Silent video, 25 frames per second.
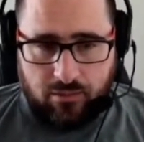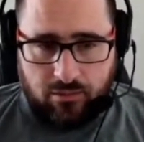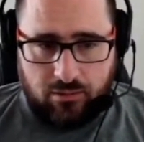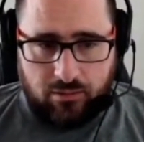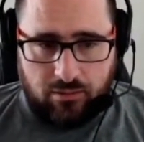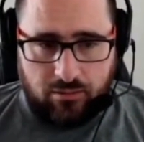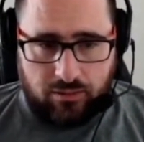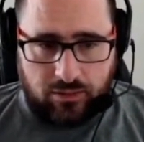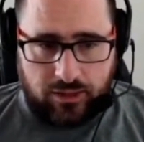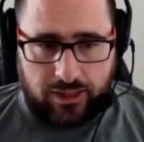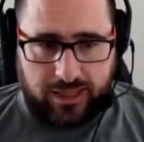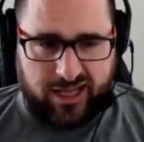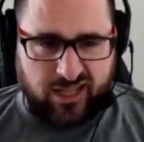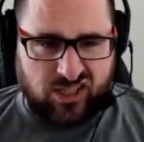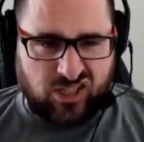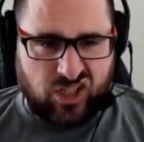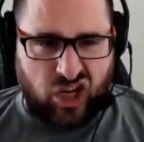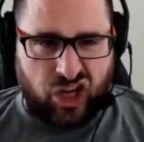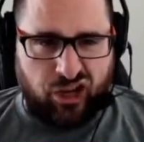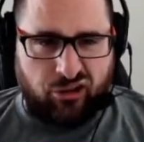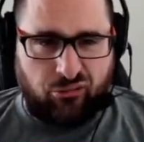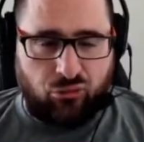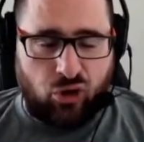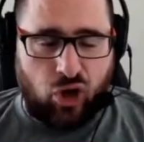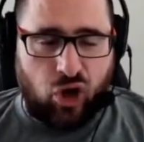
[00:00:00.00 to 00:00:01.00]
like a
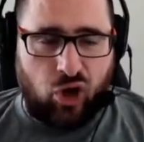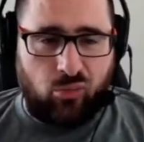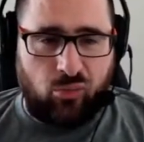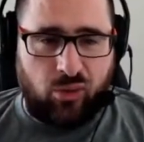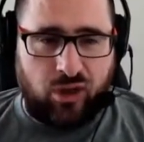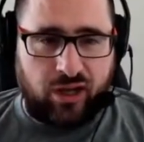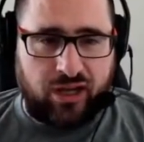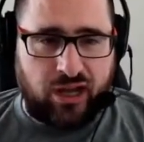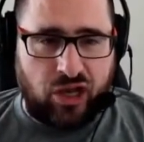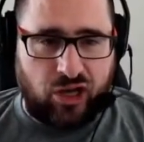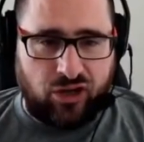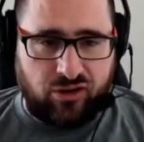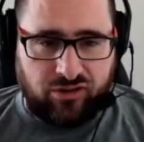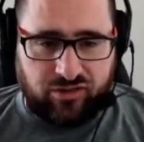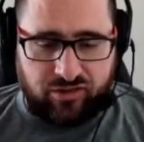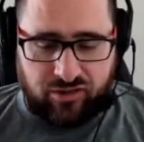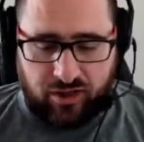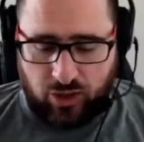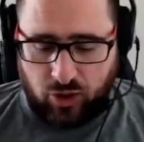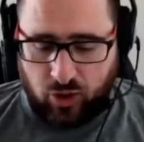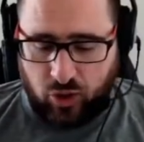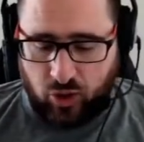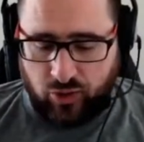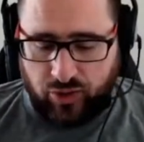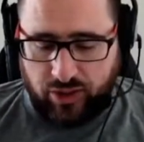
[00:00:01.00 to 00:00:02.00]
diorama kind of
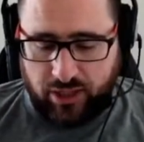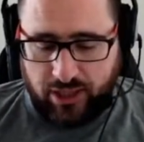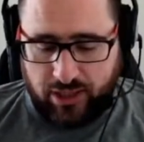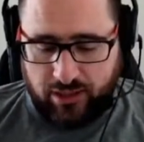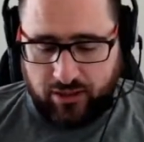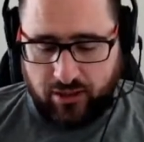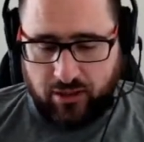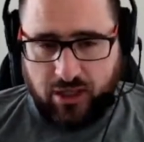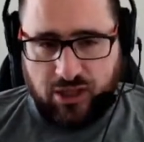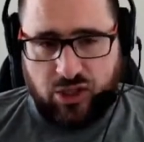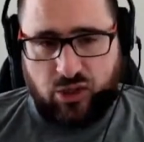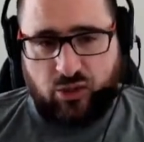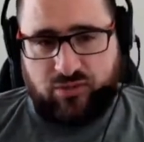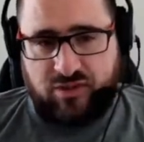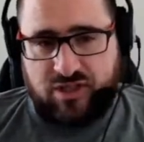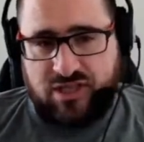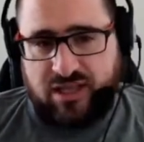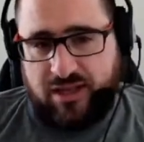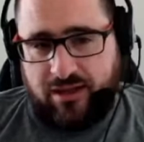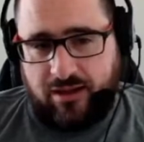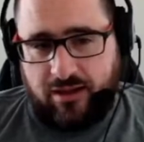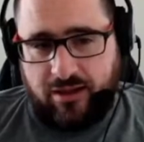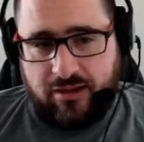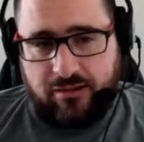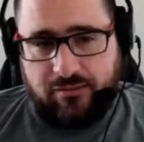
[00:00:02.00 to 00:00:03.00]
thing on there. You're
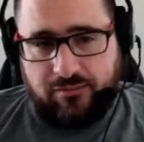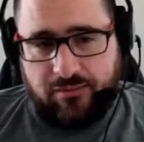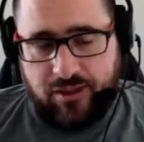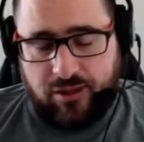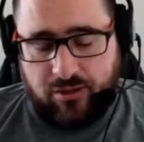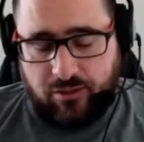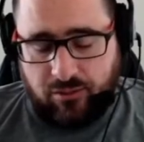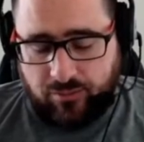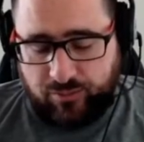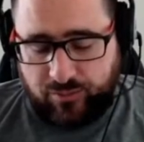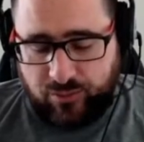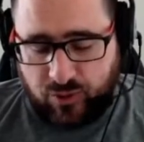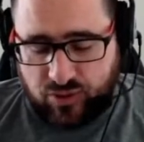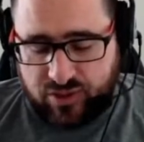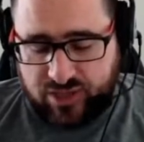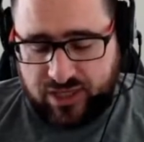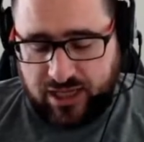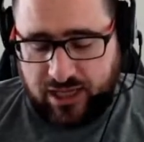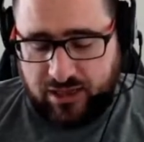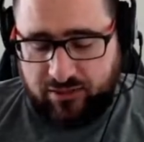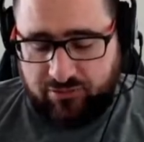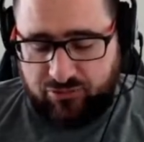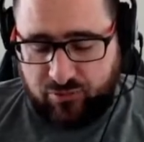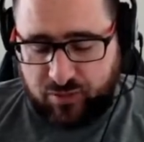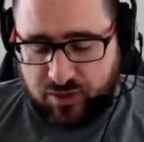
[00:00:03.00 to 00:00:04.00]
seeing
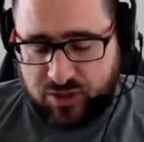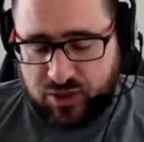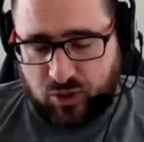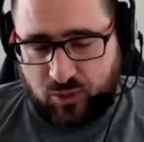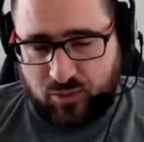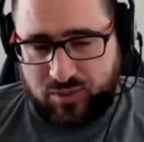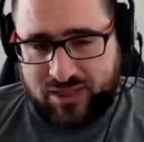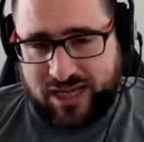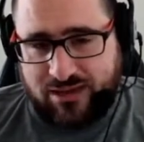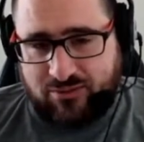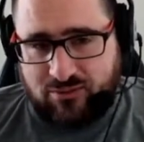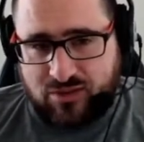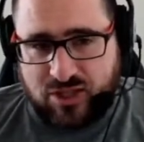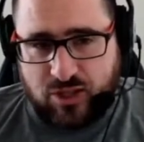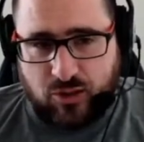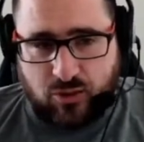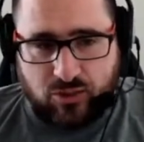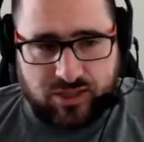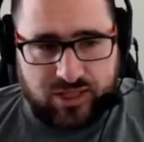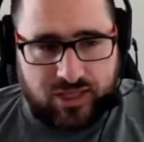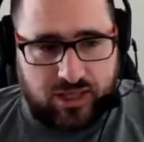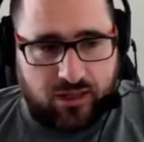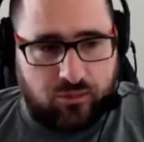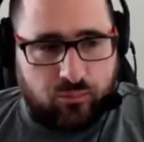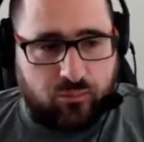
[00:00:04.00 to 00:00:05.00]
it from the top down, so you're not
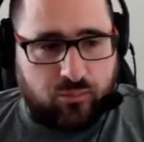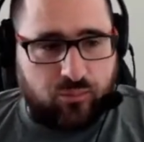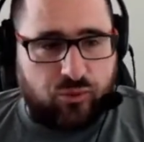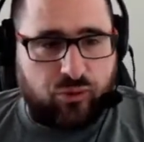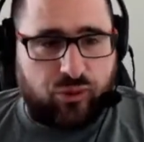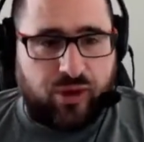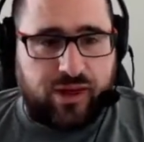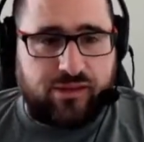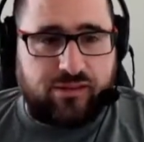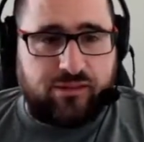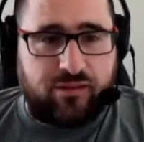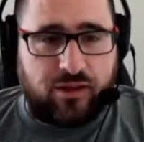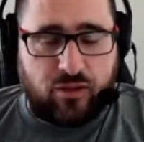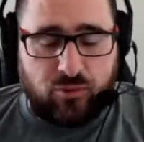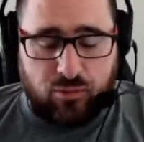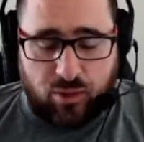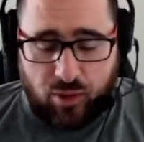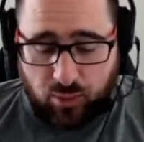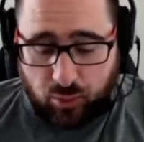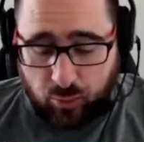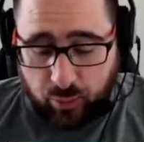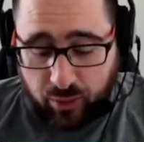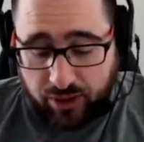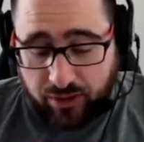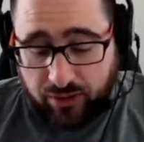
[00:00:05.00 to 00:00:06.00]
seeing a great thing at the
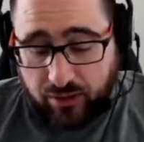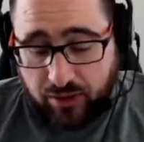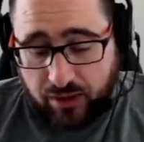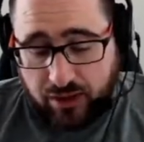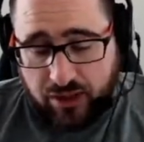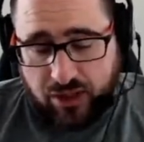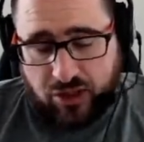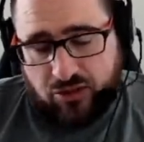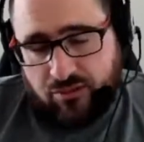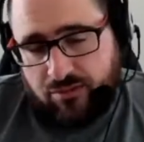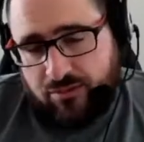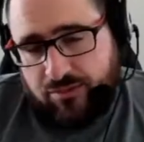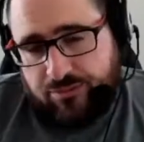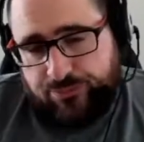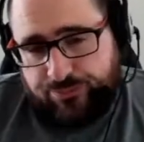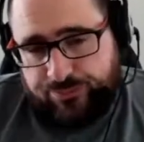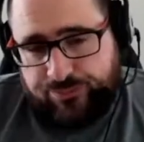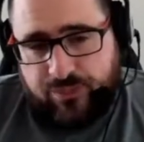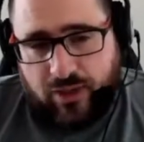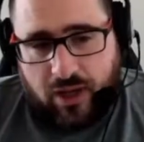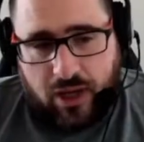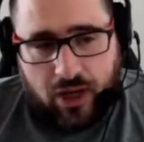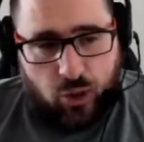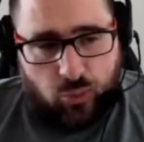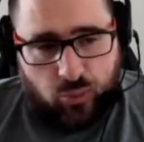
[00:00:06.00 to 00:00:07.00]
moment. But I
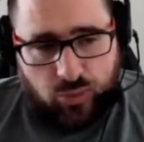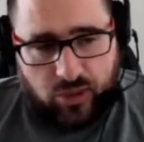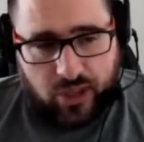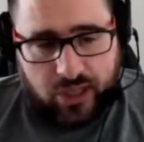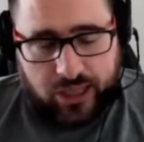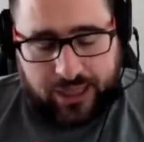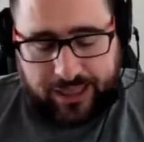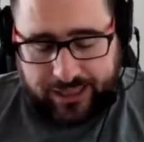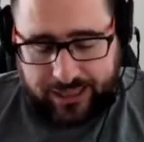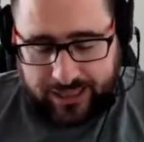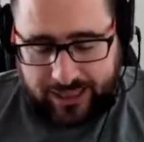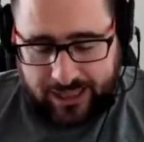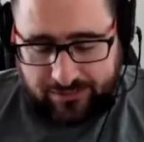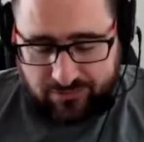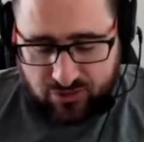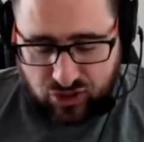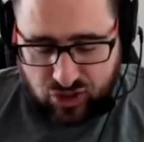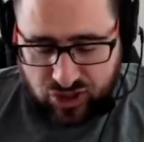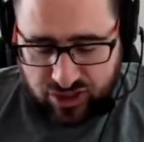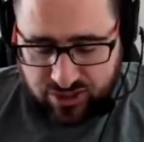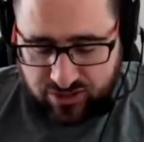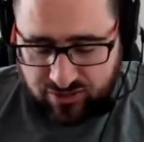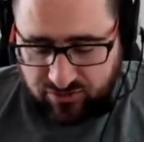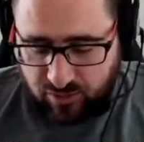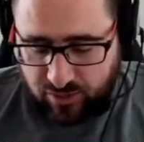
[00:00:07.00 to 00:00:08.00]
hope you kind of get the
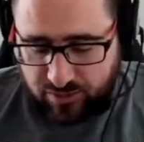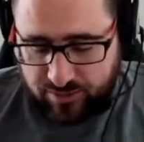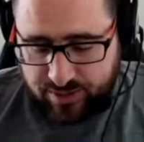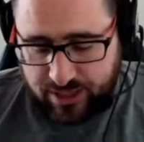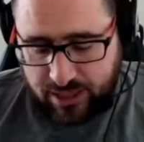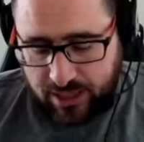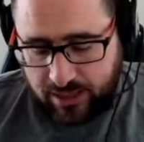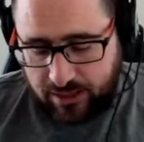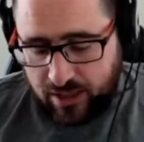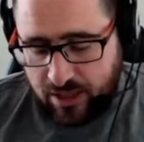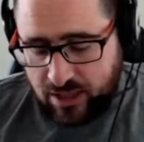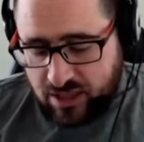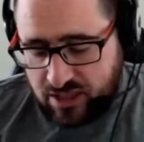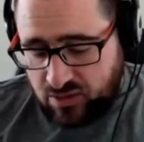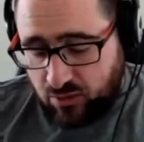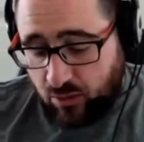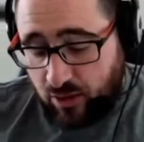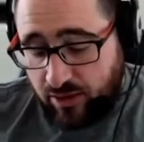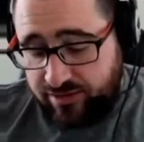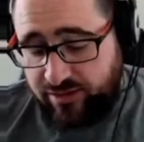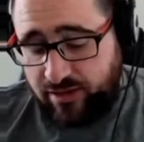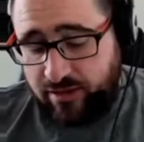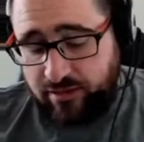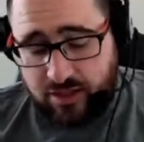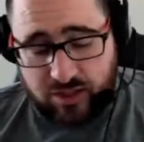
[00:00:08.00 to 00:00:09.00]
gist of what I'm saying. So I
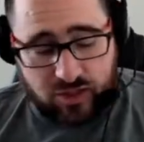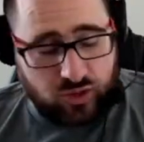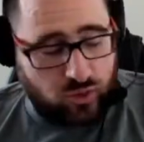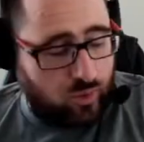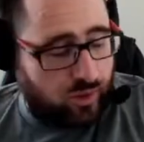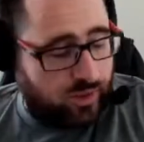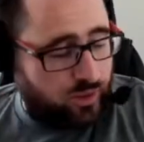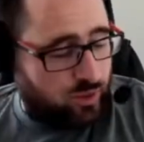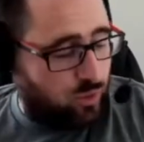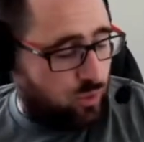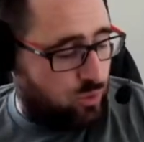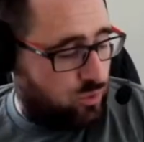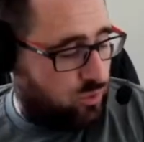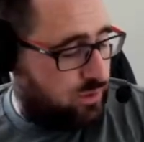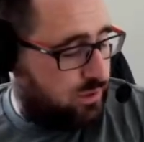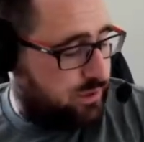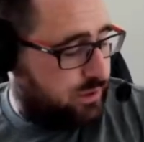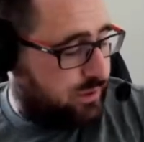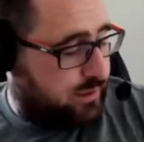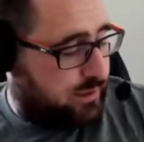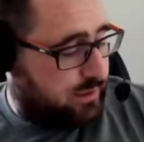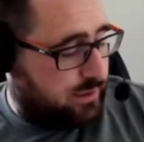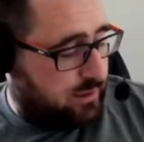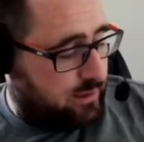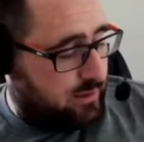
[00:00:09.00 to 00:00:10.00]
think these are quite cool.
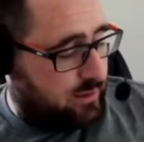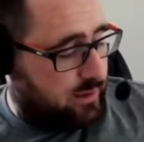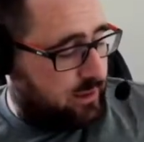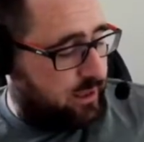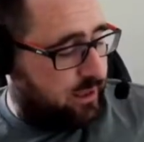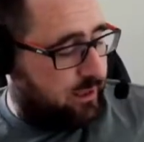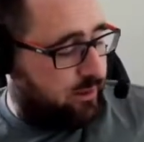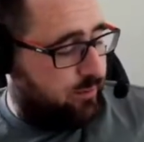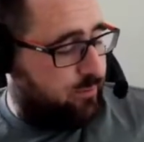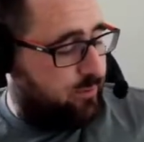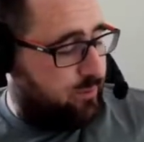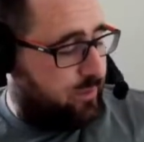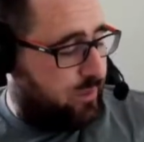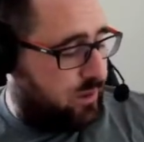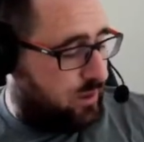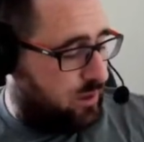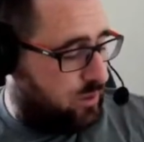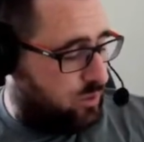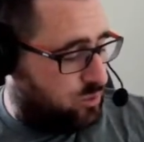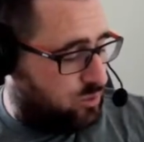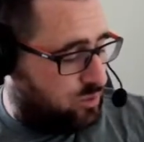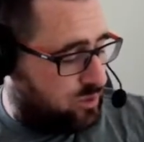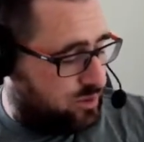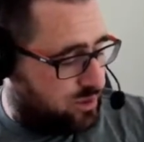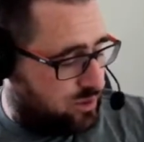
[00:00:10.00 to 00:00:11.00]
I
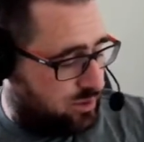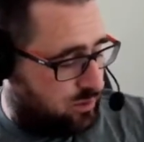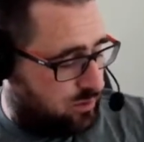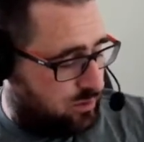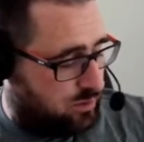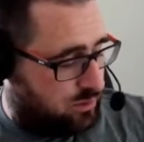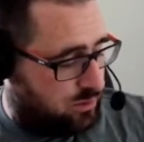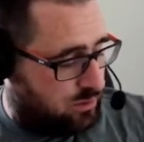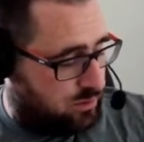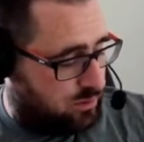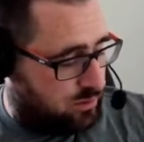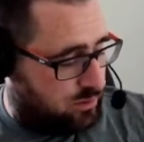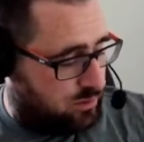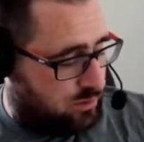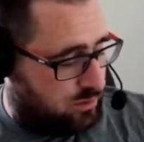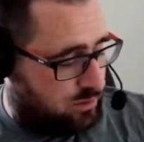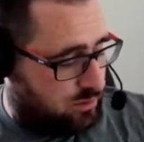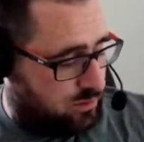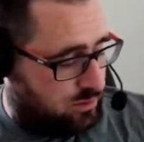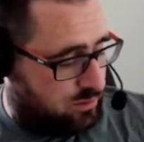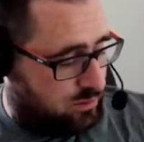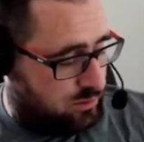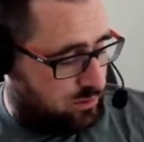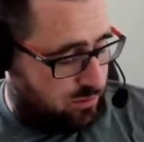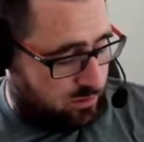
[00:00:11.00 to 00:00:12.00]
also
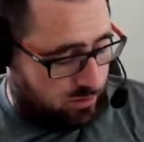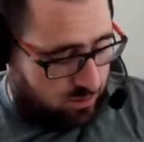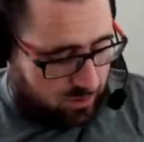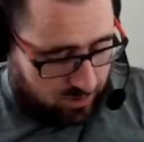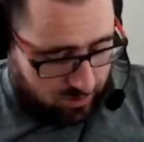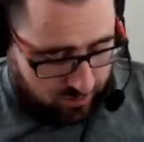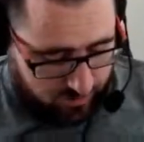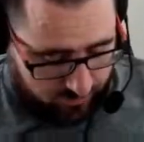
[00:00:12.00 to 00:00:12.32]
got